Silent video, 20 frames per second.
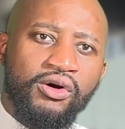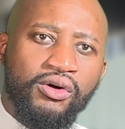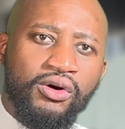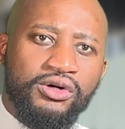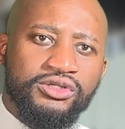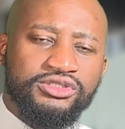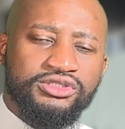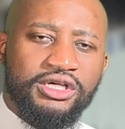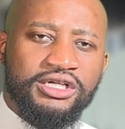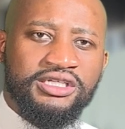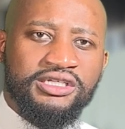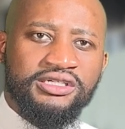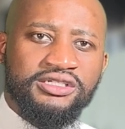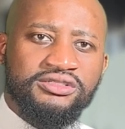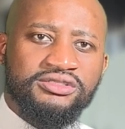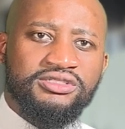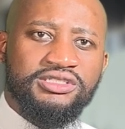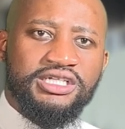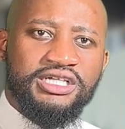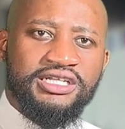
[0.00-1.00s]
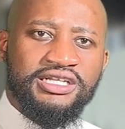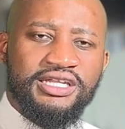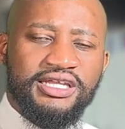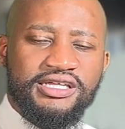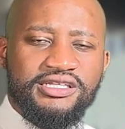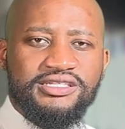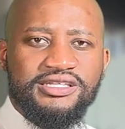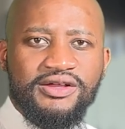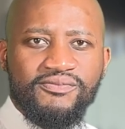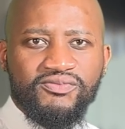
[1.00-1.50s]
All-Star Gilts
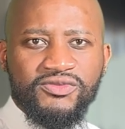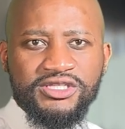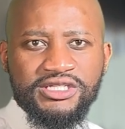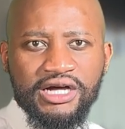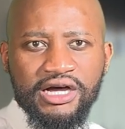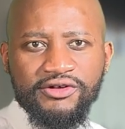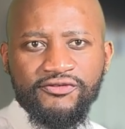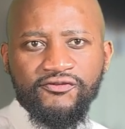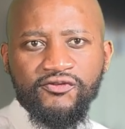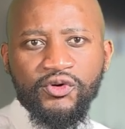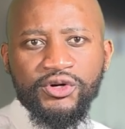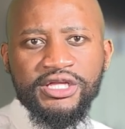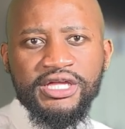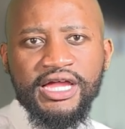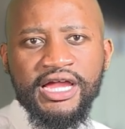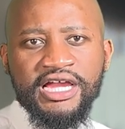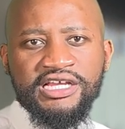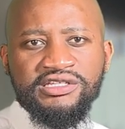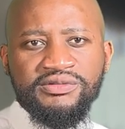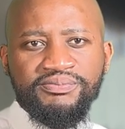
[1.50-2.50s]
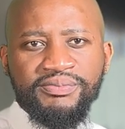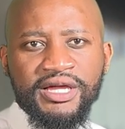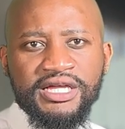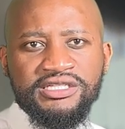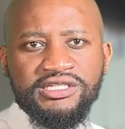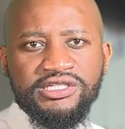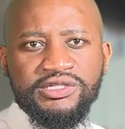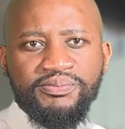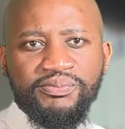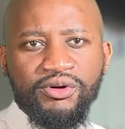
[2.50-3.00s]
Index down 48
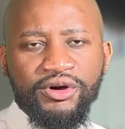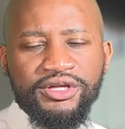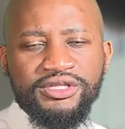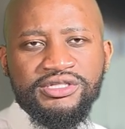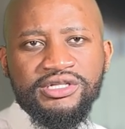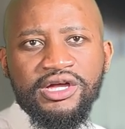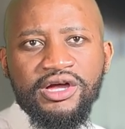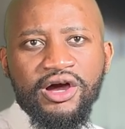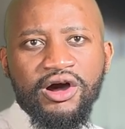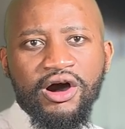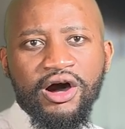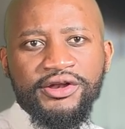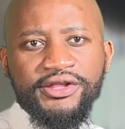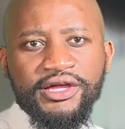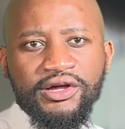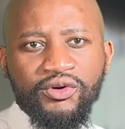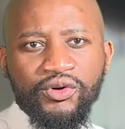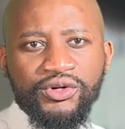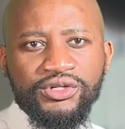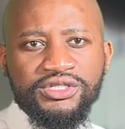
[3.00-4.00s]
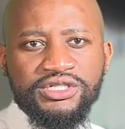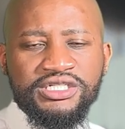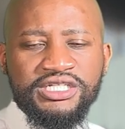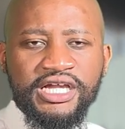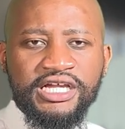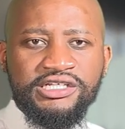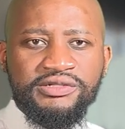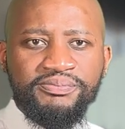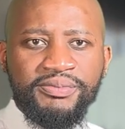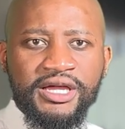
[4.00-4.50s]
basis points on a
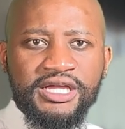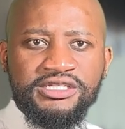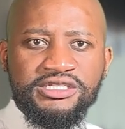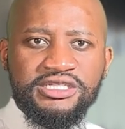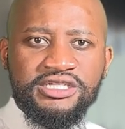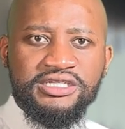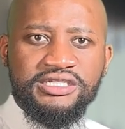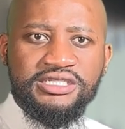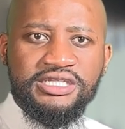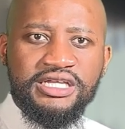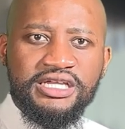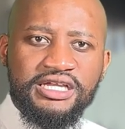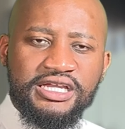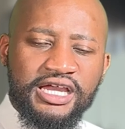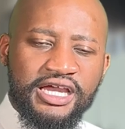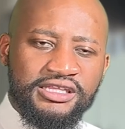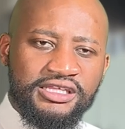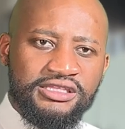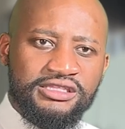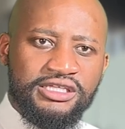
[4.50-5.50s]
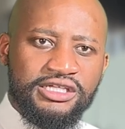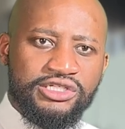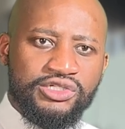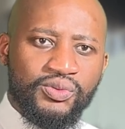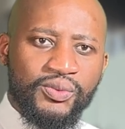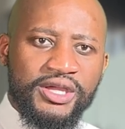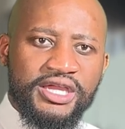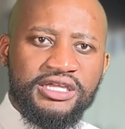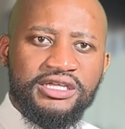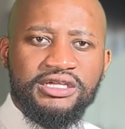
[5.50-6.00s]
quarter-to-date basis. And then
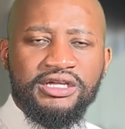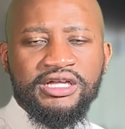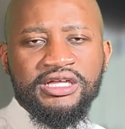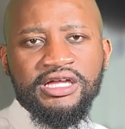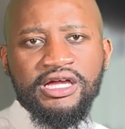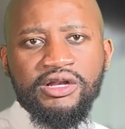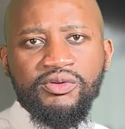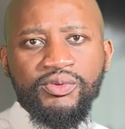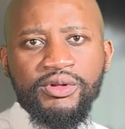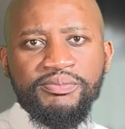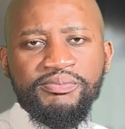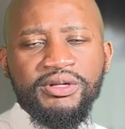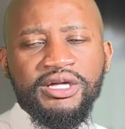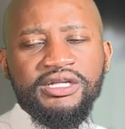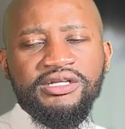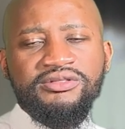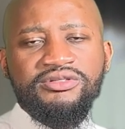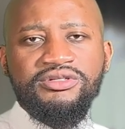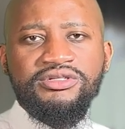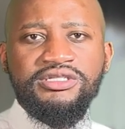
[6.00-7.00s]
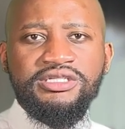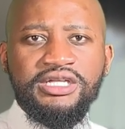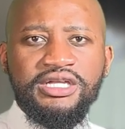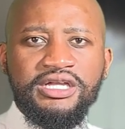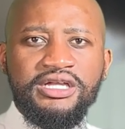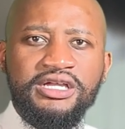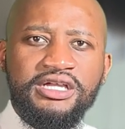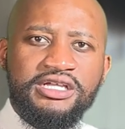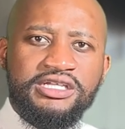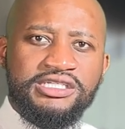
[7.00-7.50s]
this week, again, we're beginning to
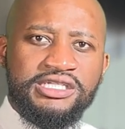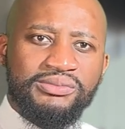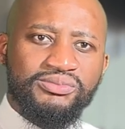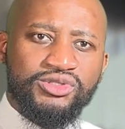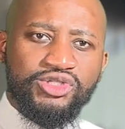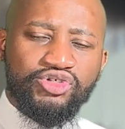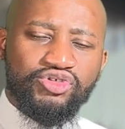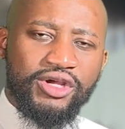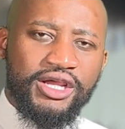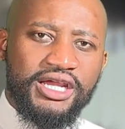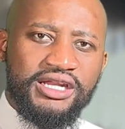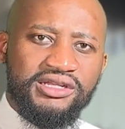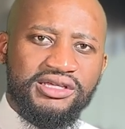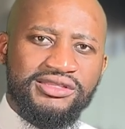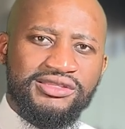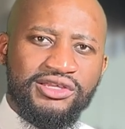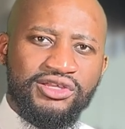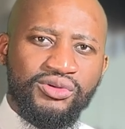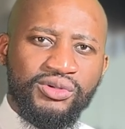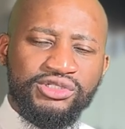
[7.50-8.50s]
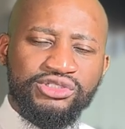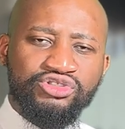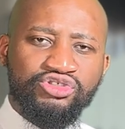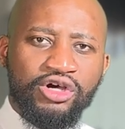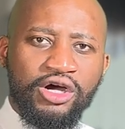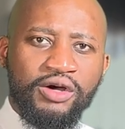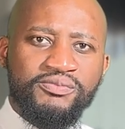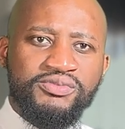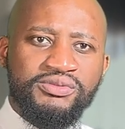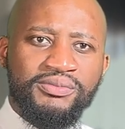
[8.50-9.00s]
see some strain in the US
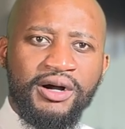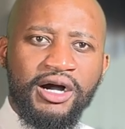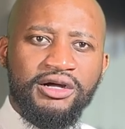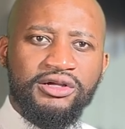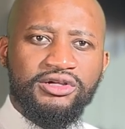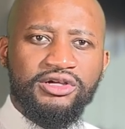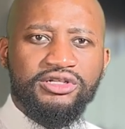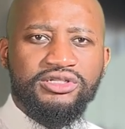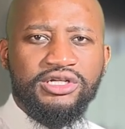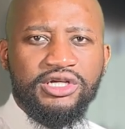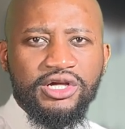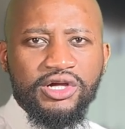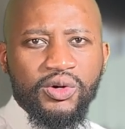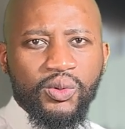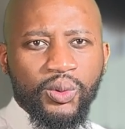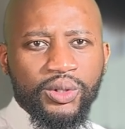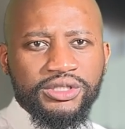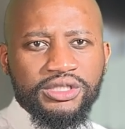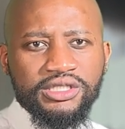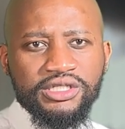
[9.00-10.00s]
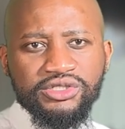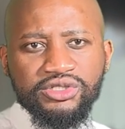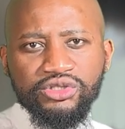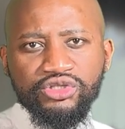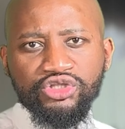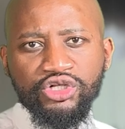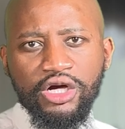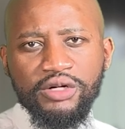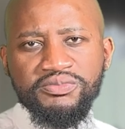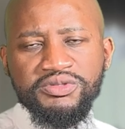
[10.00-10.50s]
jobs market, with
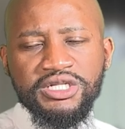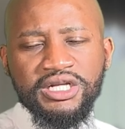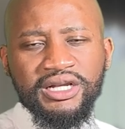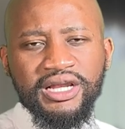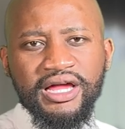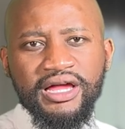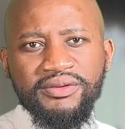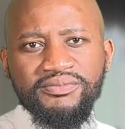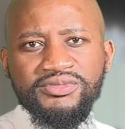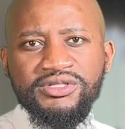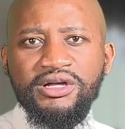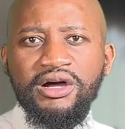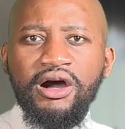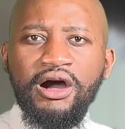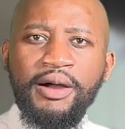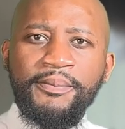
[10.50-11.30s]
initial jobs claims